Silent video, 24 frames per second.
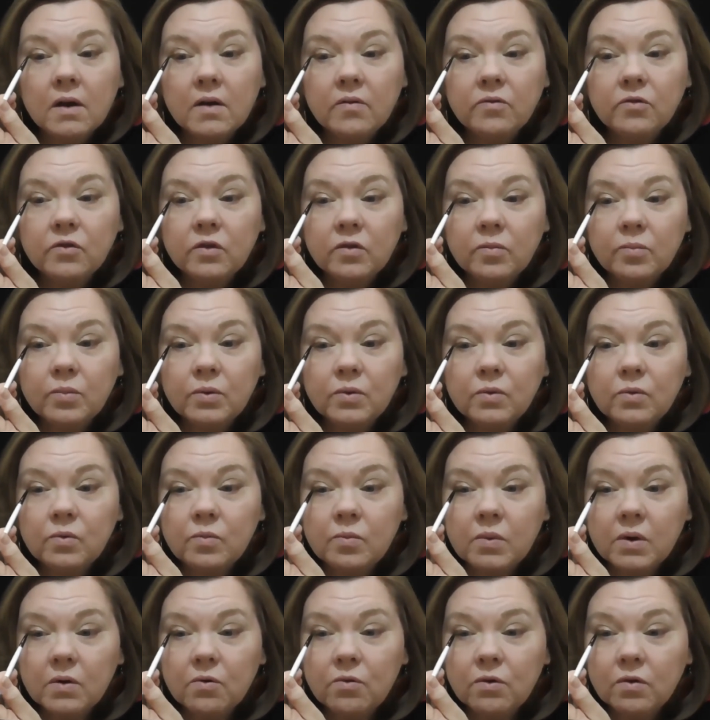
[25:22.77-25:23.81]
I've just put all
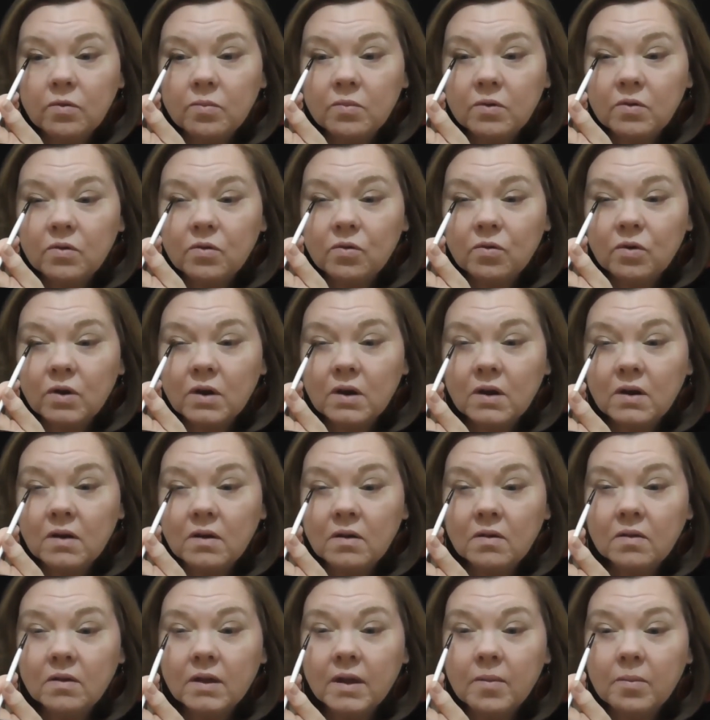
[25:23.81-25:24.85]
my Christmas
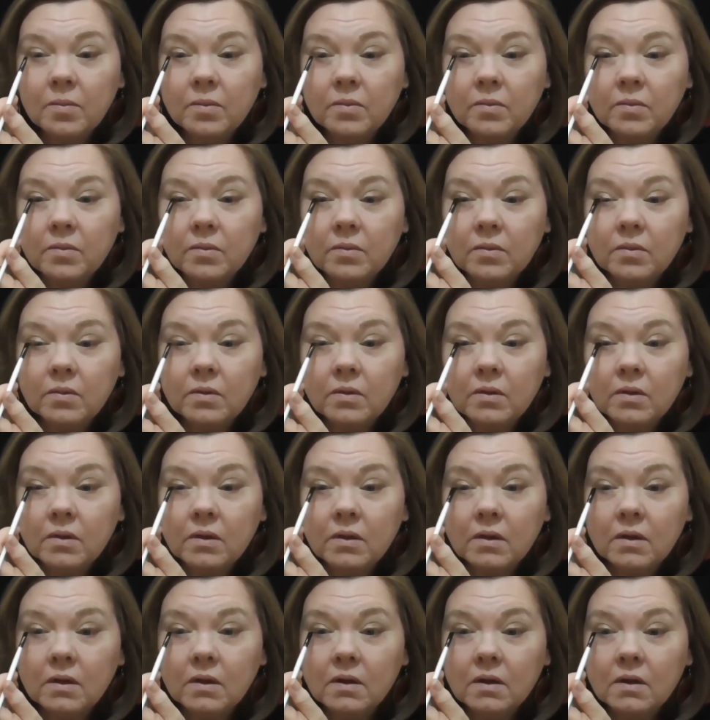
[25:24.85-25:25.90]
trees up,
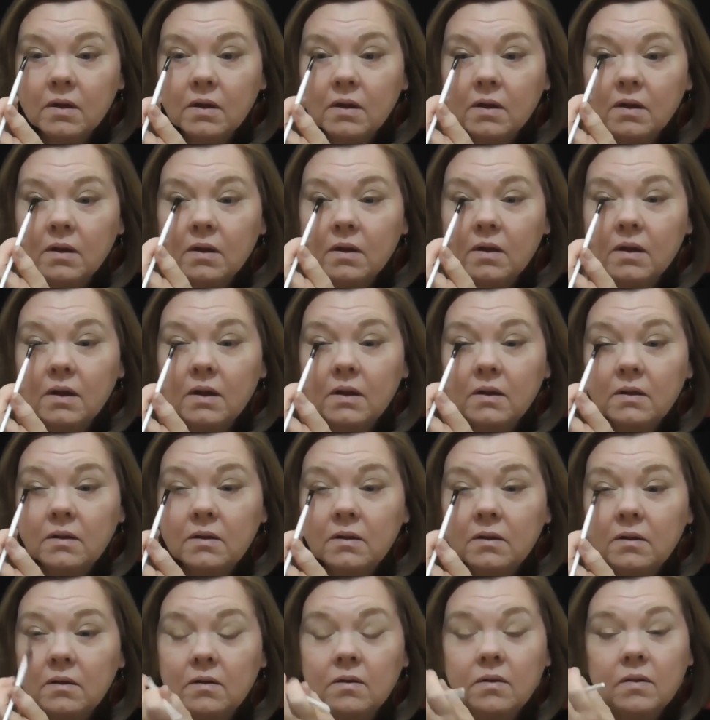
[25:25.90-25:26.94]

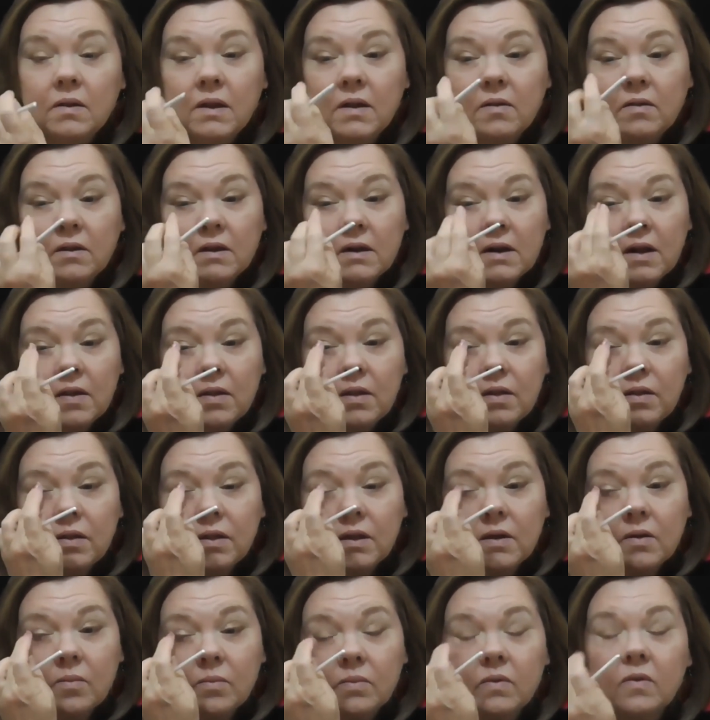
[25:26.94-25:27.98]
and that's another
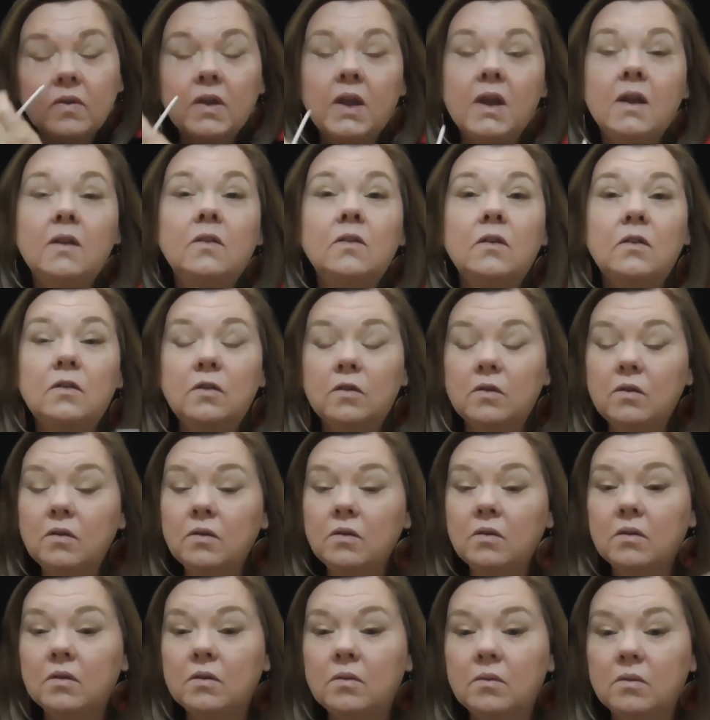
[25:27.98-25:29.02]
thing I'm scared to
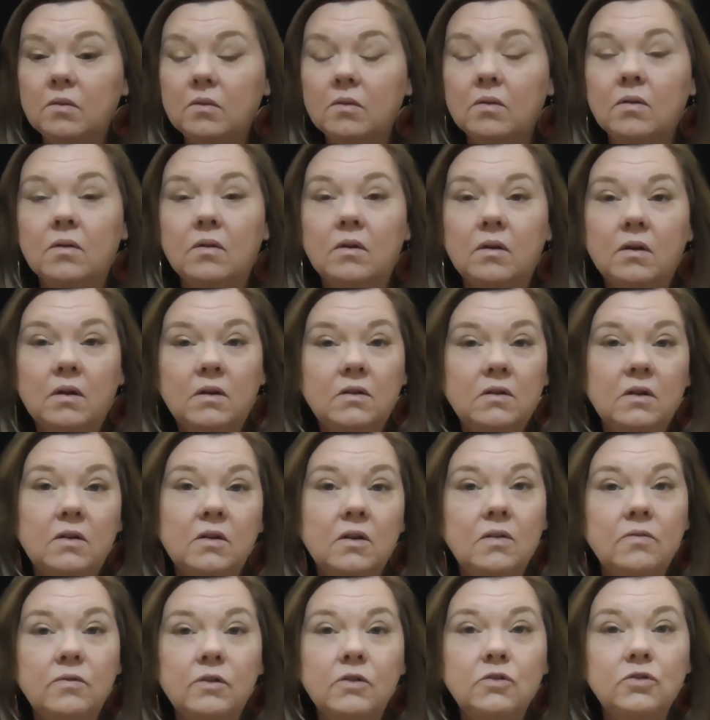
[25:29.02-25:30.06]
do. I don't
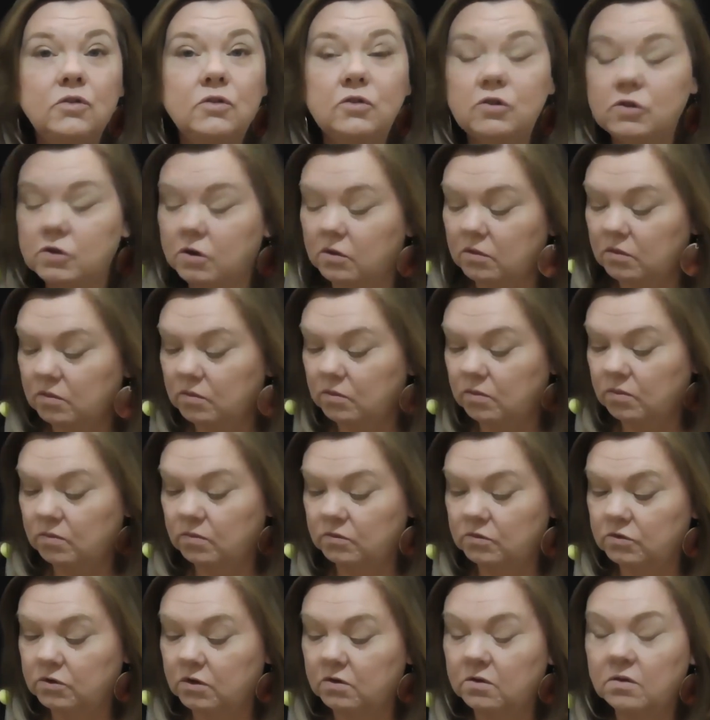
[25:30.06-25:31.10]
know if I should show
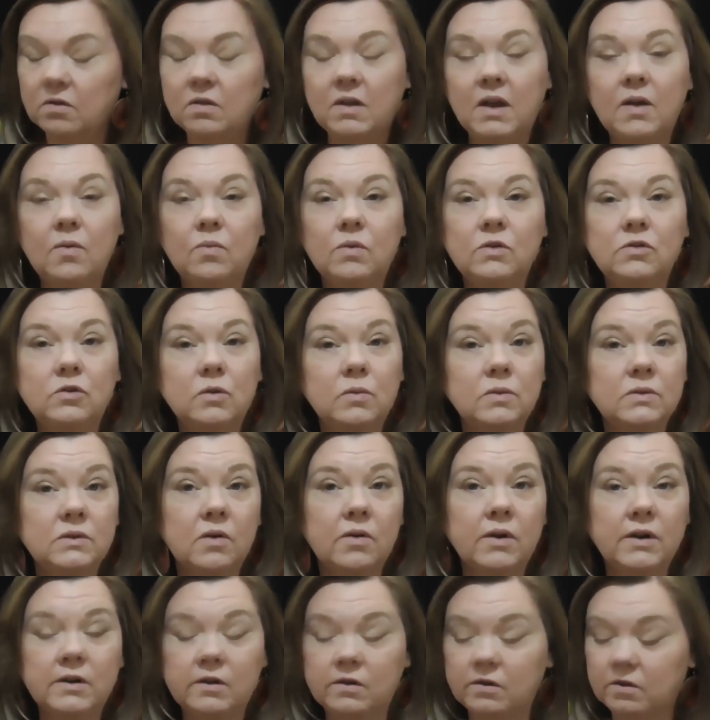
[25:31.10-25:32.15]
you that, which I was
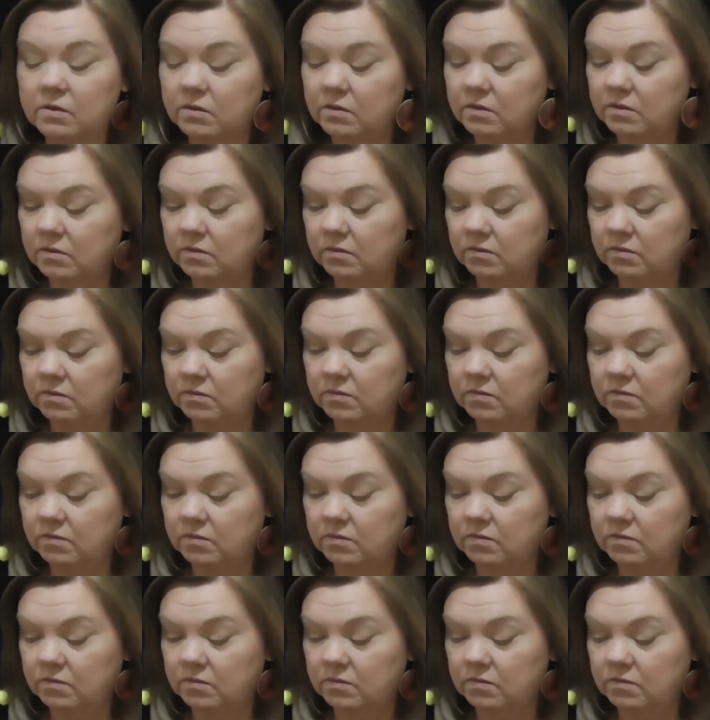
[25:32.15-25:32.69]
going to do,